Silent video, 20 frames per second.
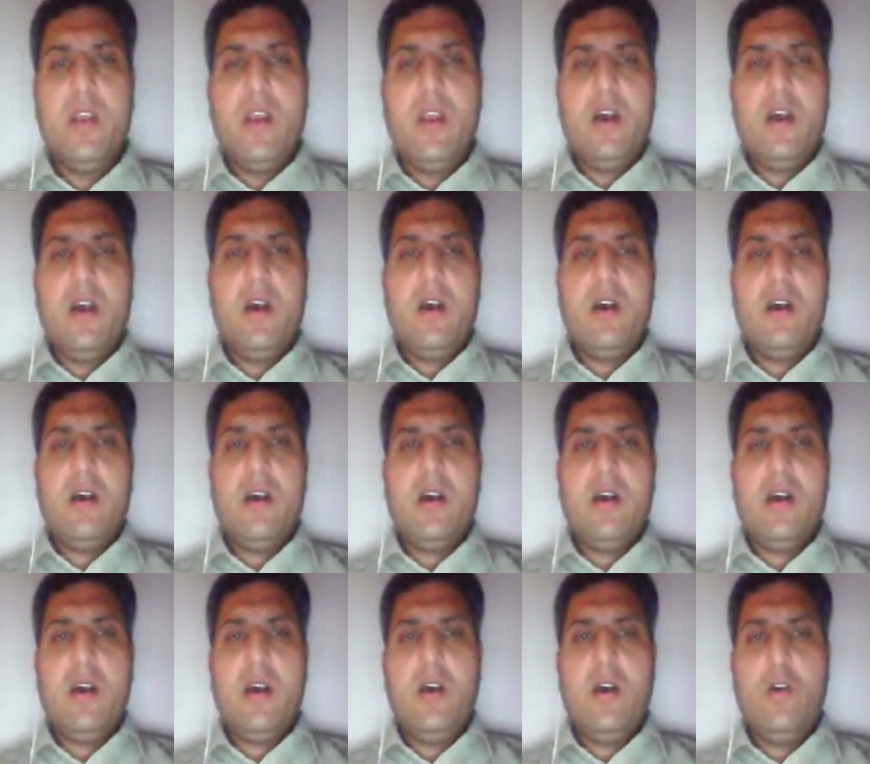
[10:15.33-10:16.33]

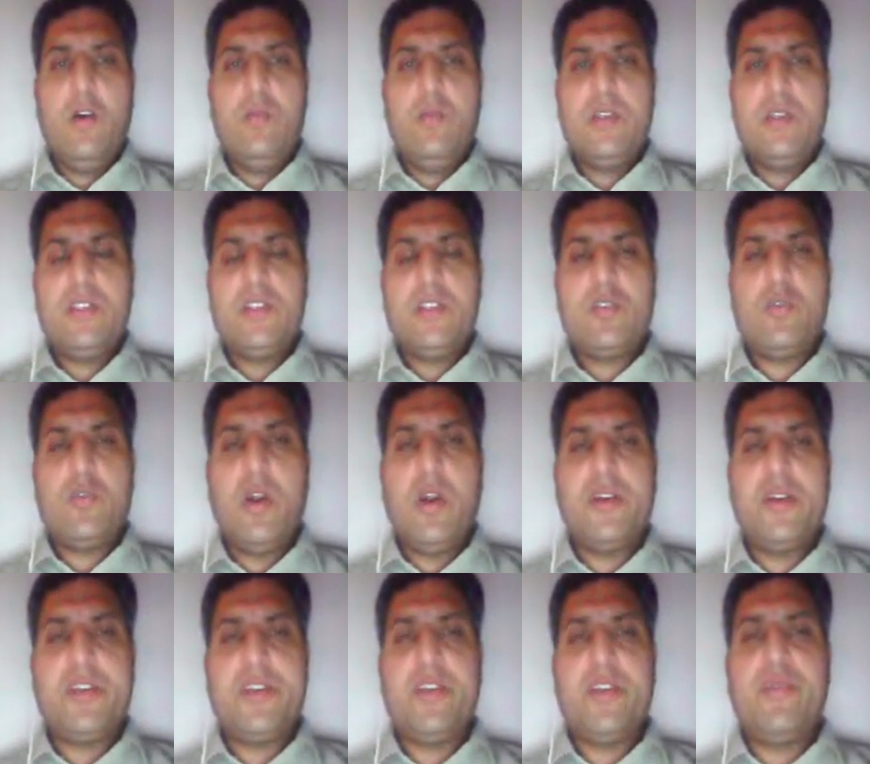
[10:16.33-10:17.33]
How much
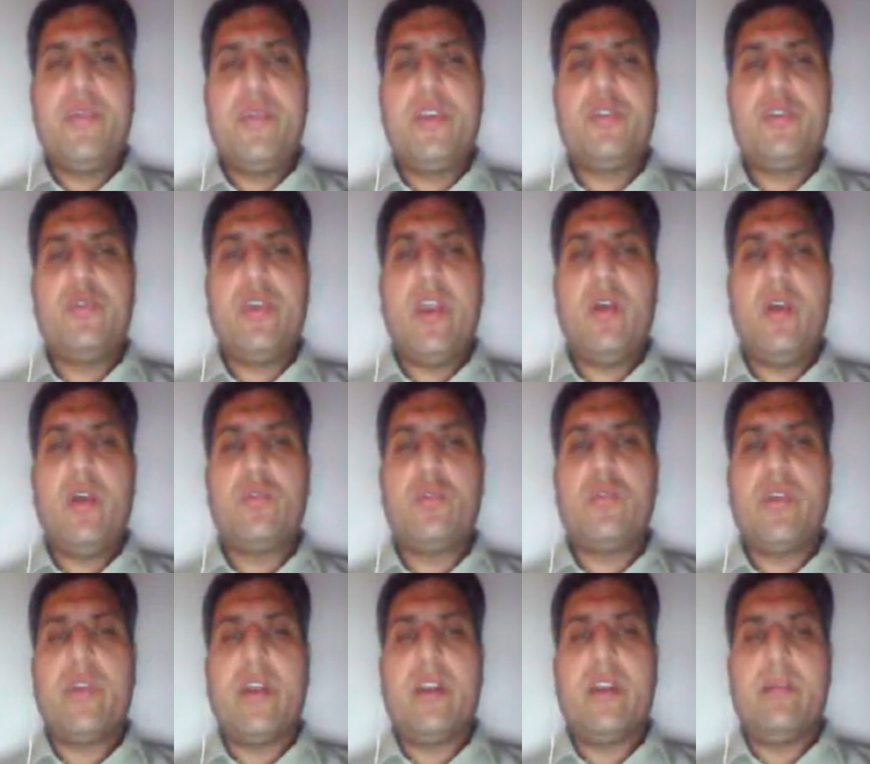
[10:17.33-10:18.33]
quantity we should have to
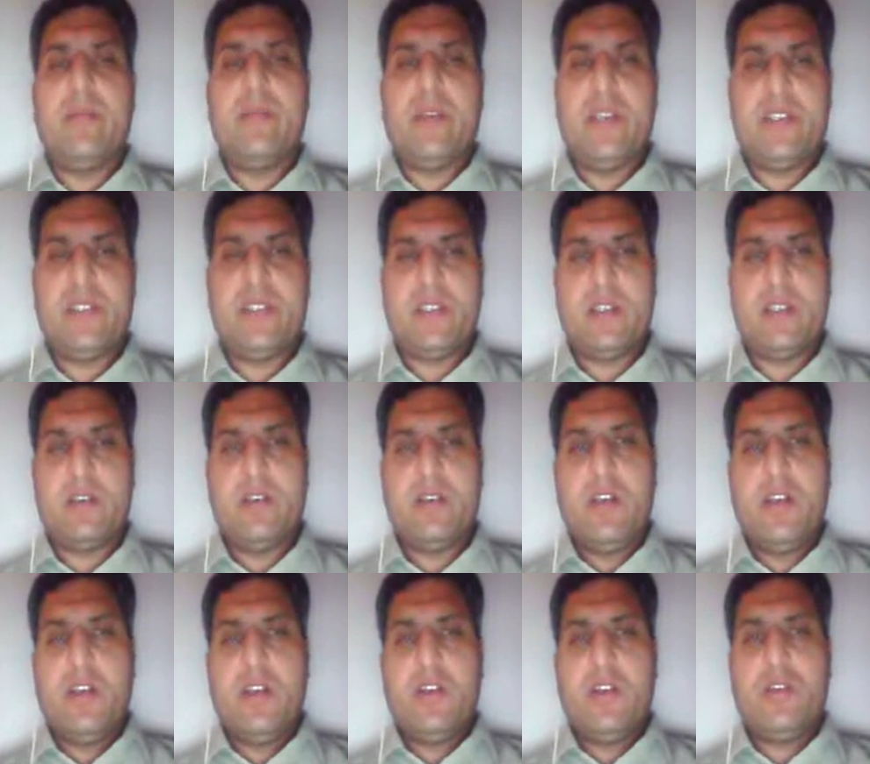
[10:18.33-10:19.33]
administer,
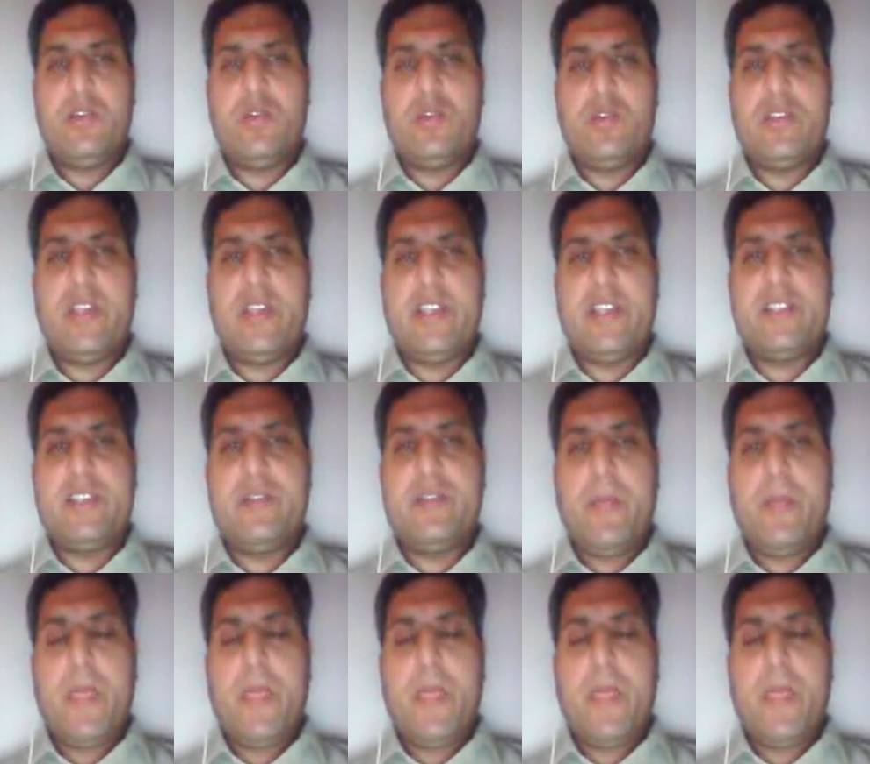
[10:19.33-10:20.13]
dosage.